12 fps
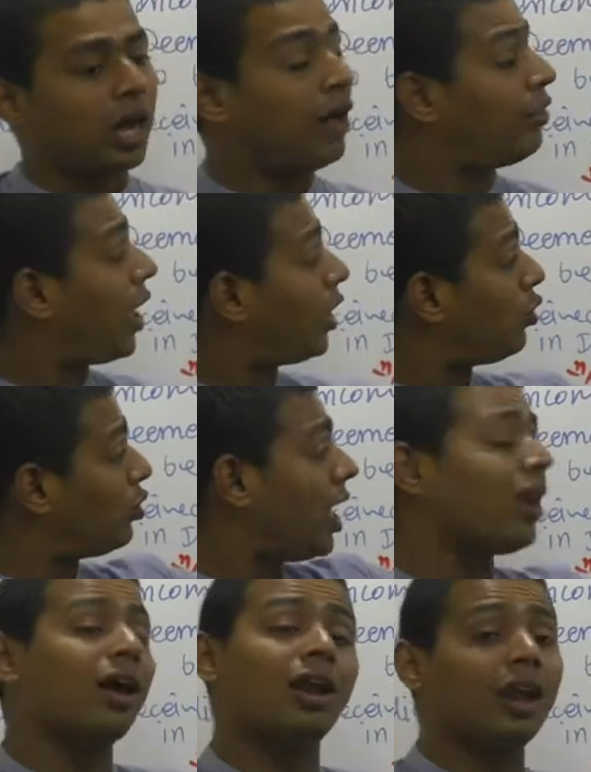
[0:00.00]
And that too, they
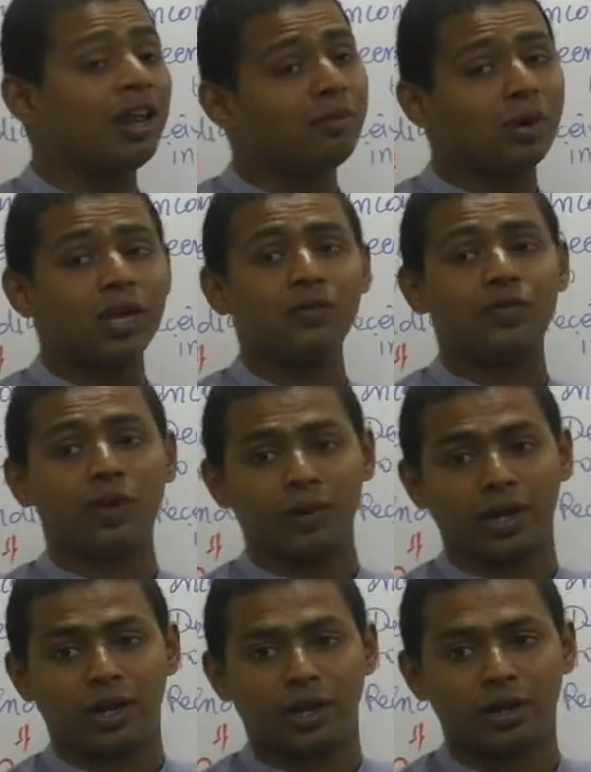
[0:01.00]
are earning money from
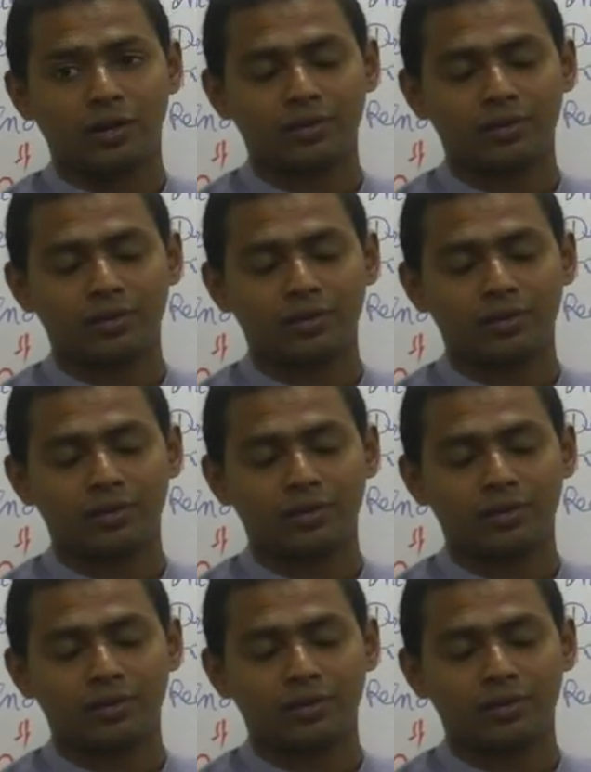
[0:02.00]
India.